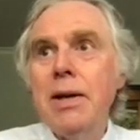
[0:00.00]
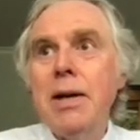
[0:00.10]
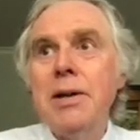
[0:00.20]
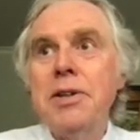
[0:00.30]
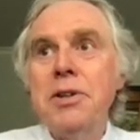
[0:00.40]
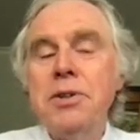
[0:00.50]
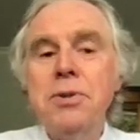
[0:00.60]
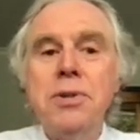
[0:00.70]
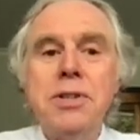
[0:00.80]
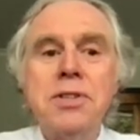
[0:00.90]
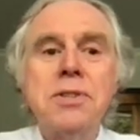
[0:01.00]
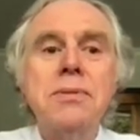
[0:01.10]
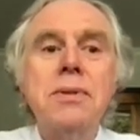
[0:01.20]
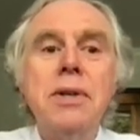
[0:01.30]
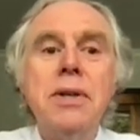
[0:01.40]
I'm going to do this
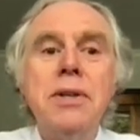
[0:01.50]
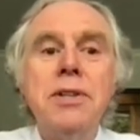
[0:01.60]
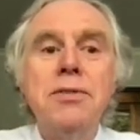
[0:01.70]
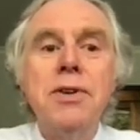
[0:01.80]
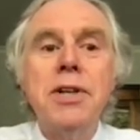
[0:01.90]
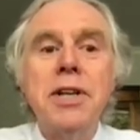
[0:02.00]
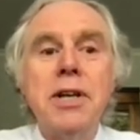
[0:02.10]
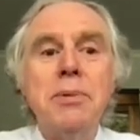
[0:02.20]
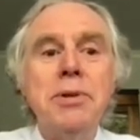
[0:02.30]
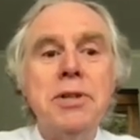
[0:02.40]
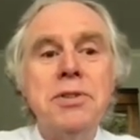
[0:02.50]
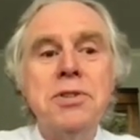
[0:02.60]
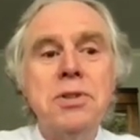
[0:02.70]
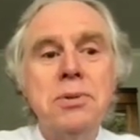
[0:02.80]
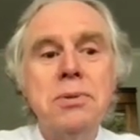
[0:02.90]
divided up
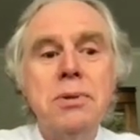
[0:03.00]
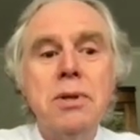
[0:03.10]
into